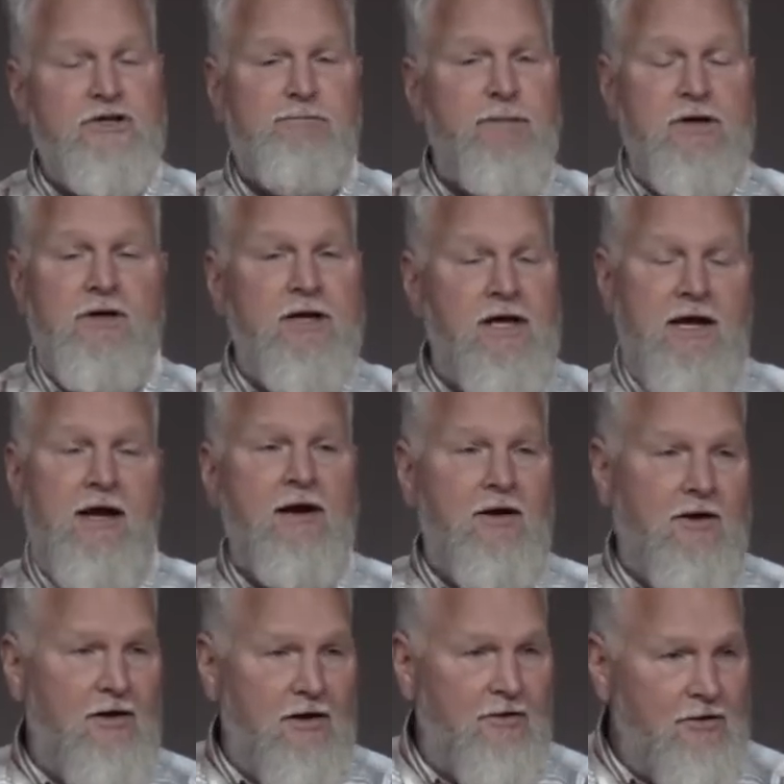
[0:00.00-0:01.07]

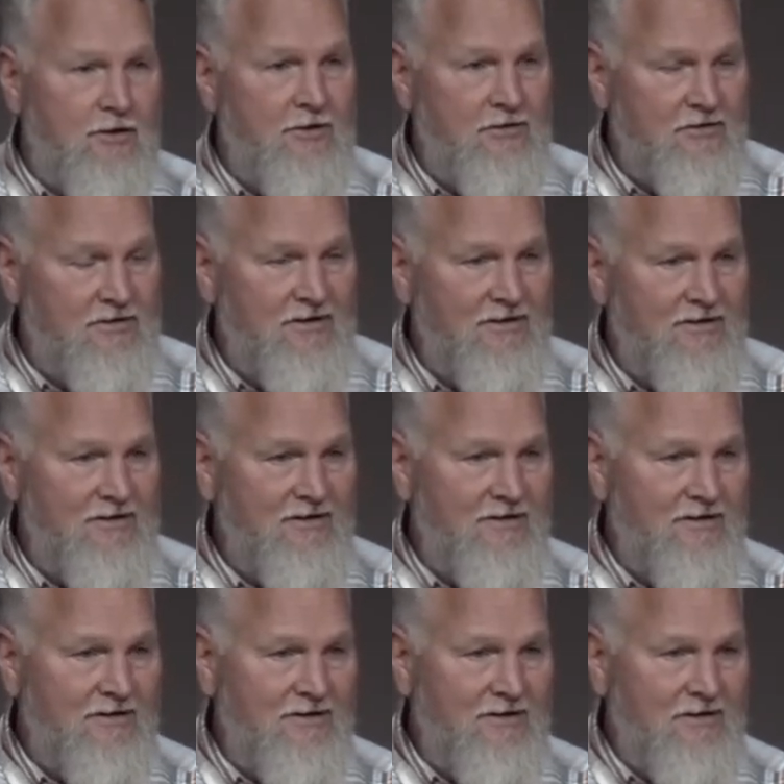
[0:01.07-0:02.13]
billionaire on earth.
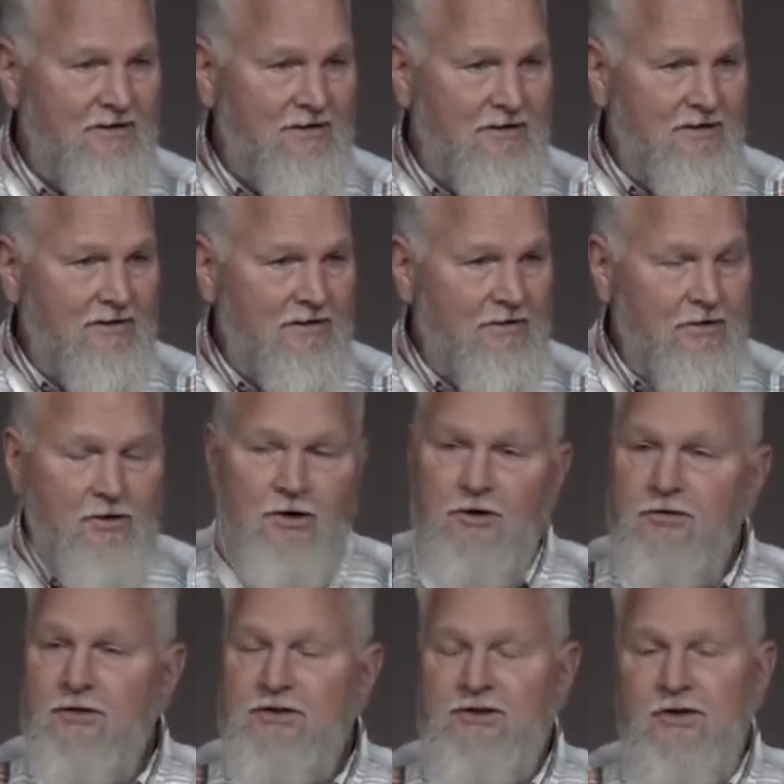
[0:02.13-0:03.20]
The
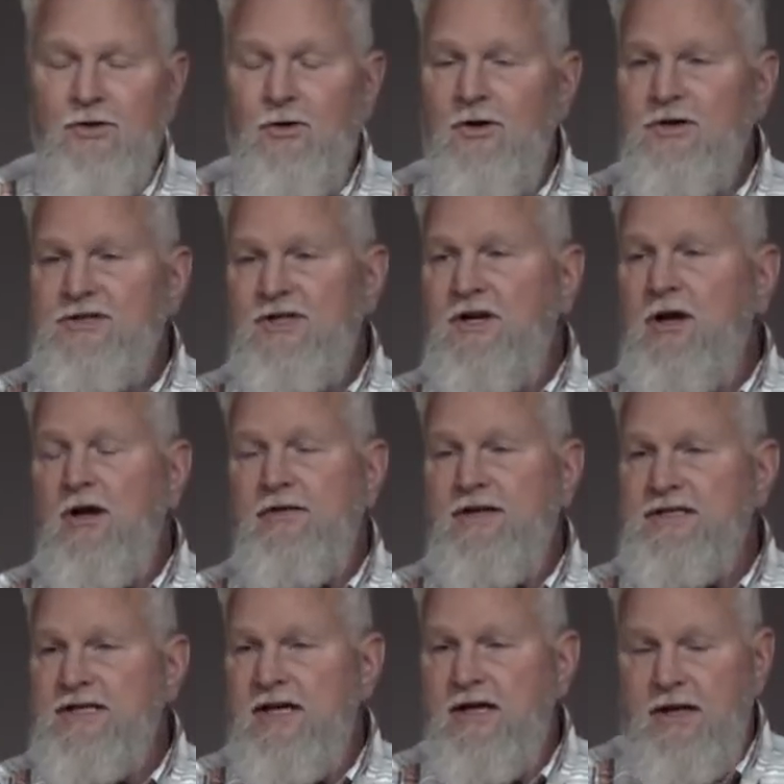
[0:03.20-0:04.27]
earth is the Lord's and all
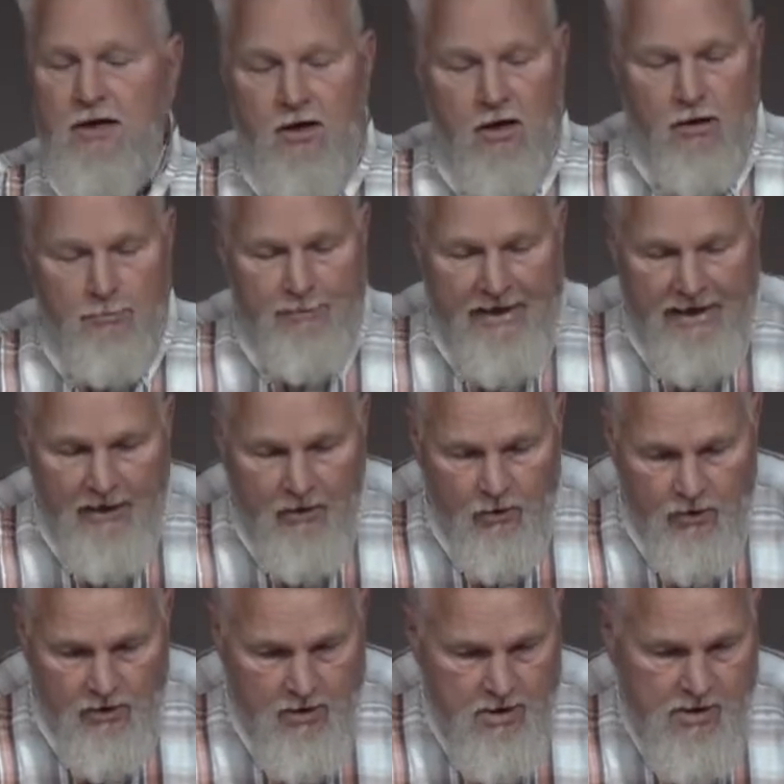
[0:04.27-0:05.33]
that's in it. All
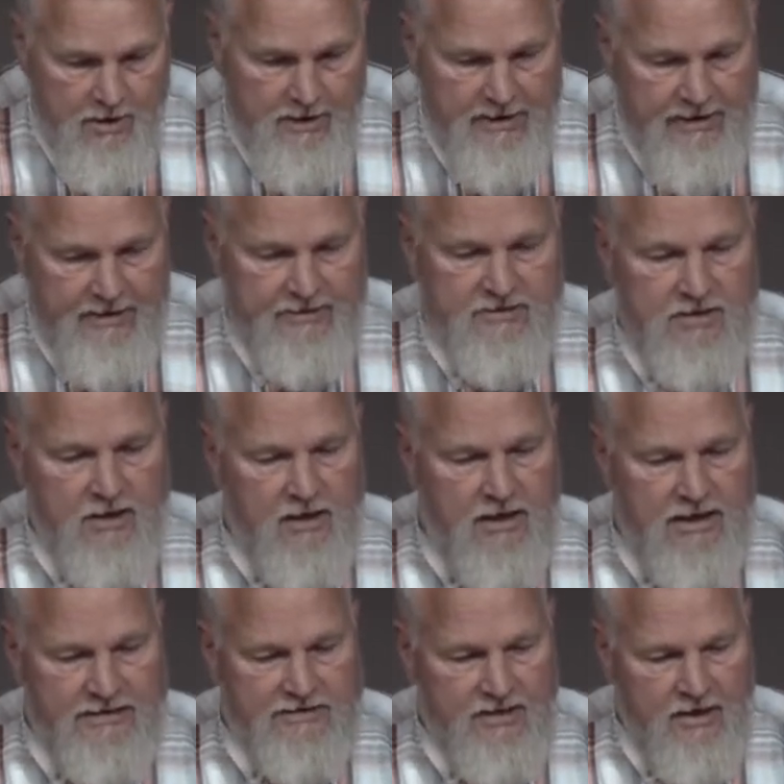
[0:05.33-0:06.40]
power is
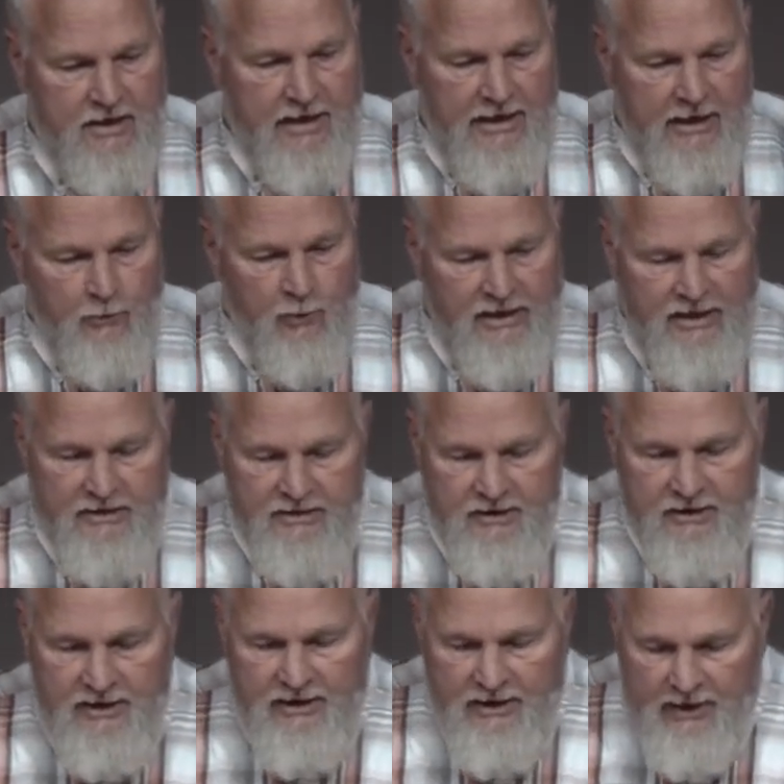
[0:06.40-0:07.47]
God's. And we need
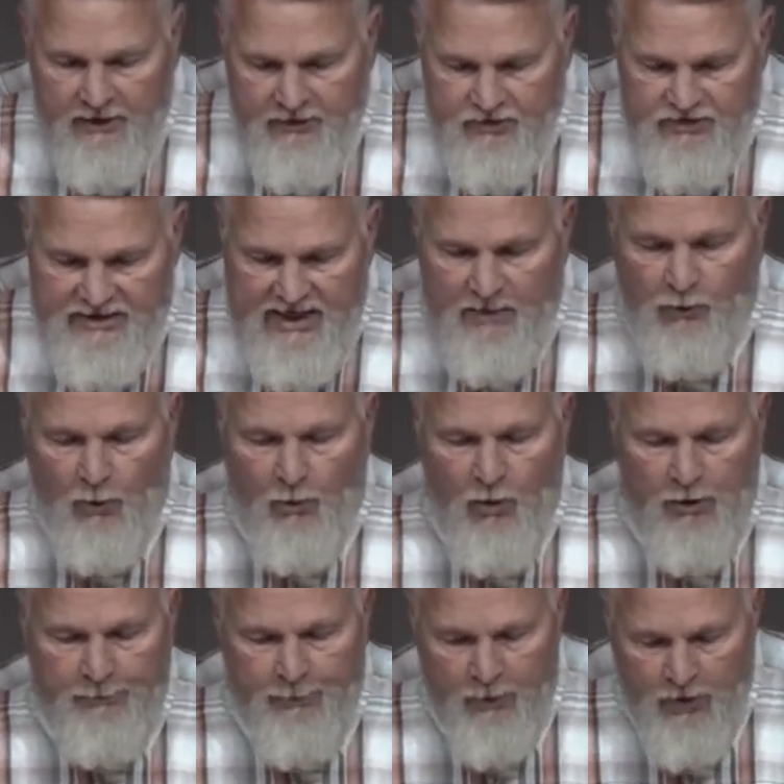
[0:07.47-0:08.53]
to understand when
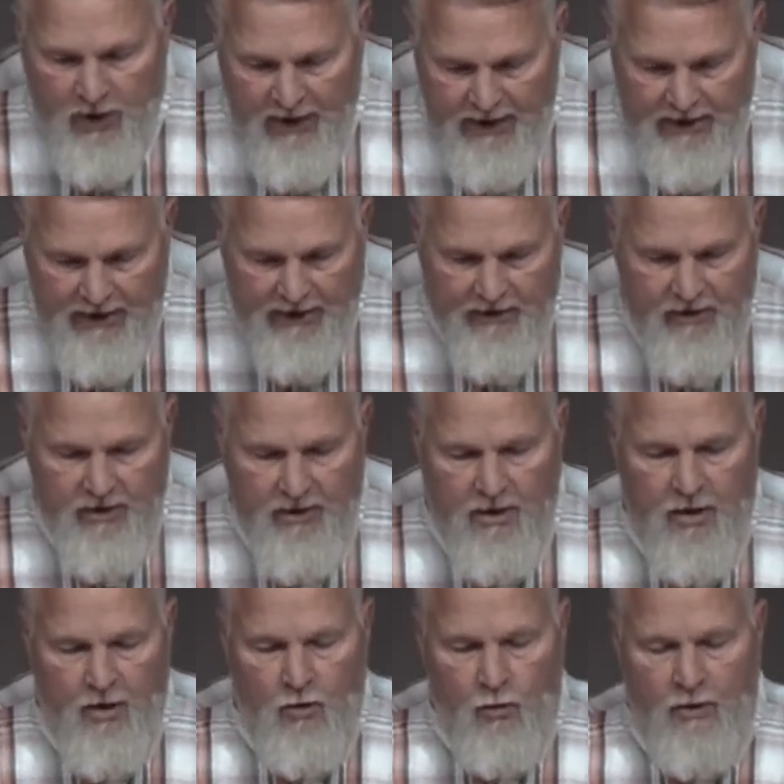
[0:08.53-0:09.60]
we're praying,
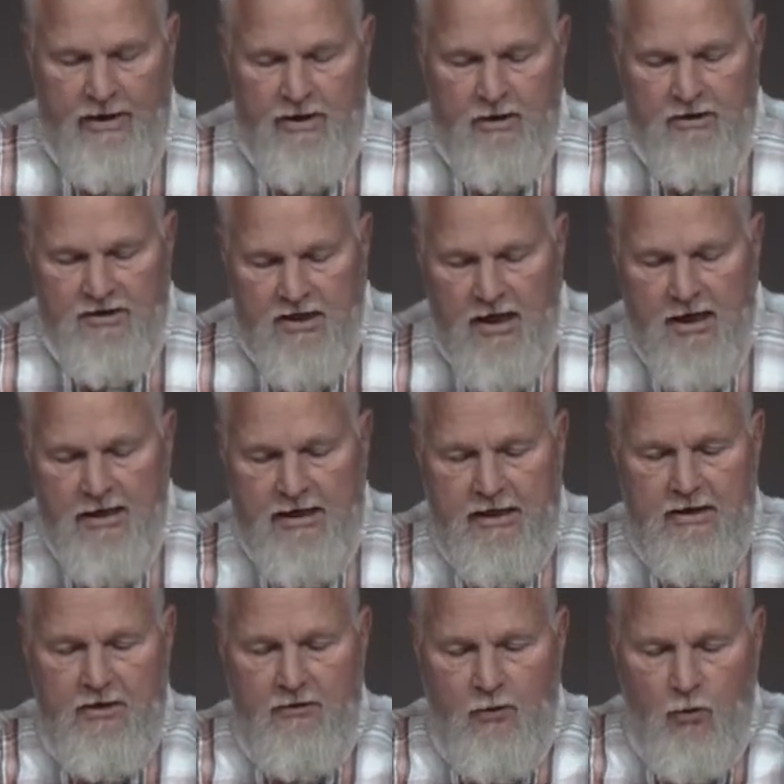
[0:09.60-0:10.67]
we are
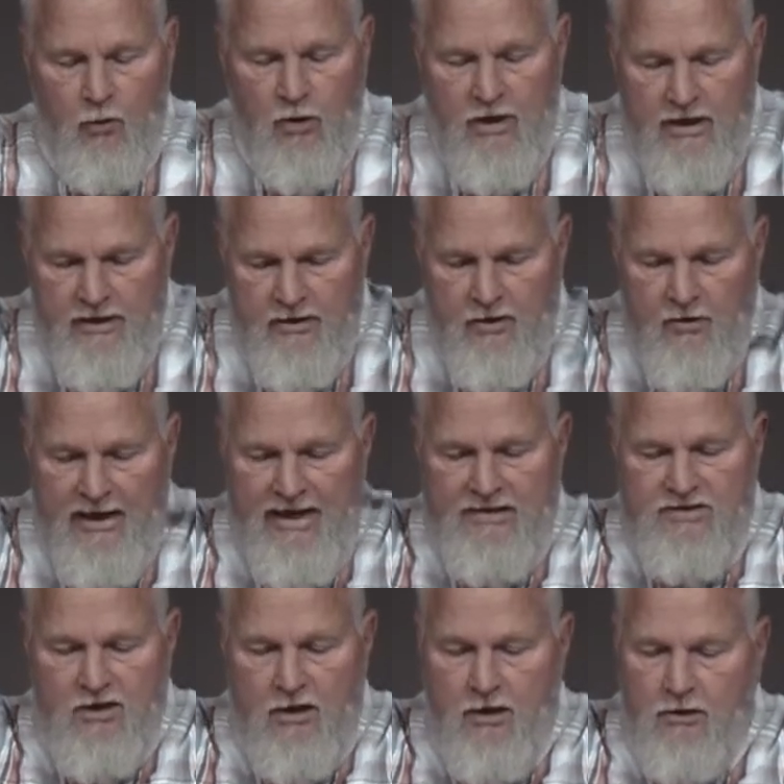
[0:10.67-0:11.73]
talking to the one who
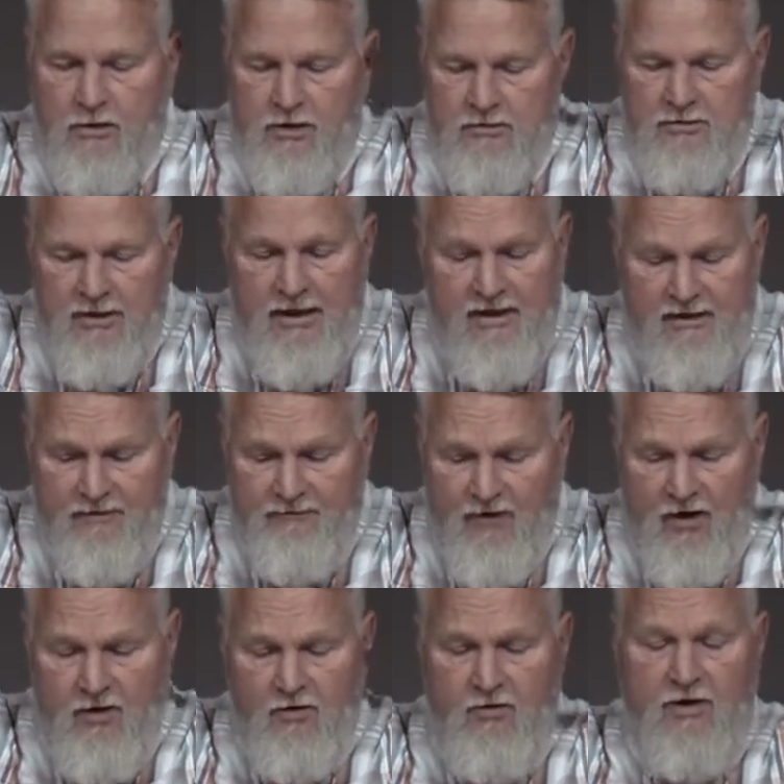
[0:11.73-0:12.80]
has all love,
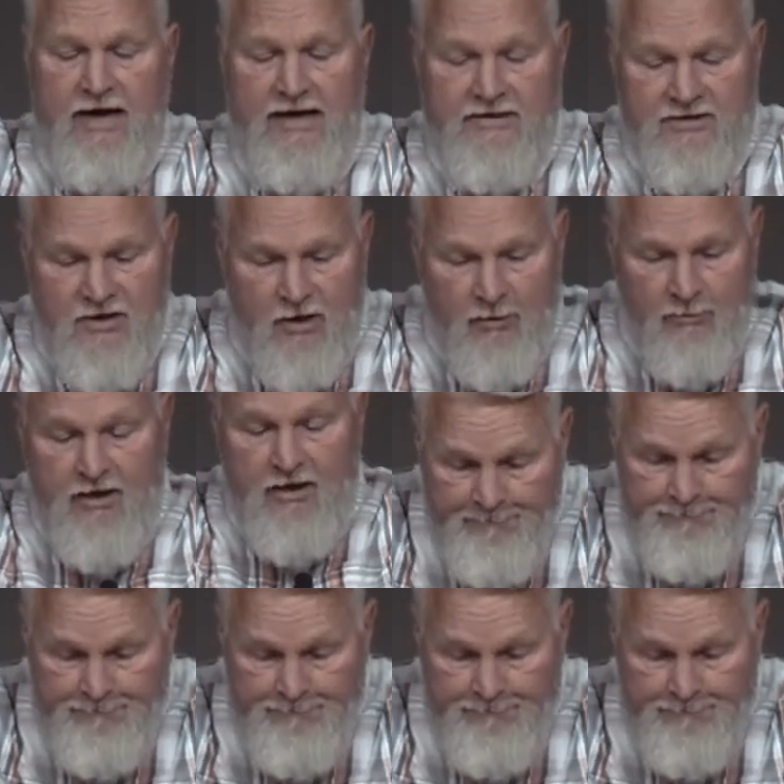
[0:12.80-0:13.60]
all grace, all mercy.